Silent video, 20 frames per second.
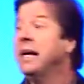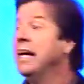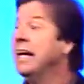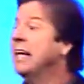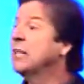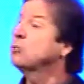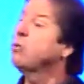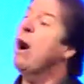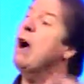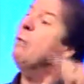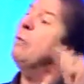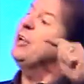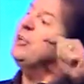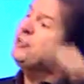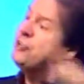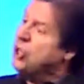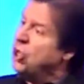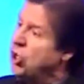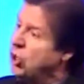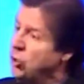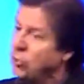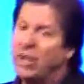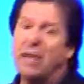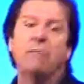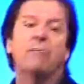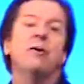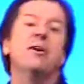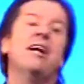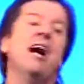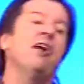It's what we do, and
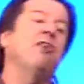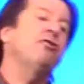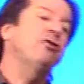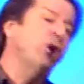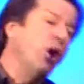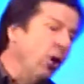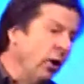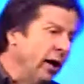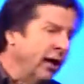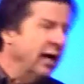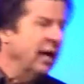if we're not doing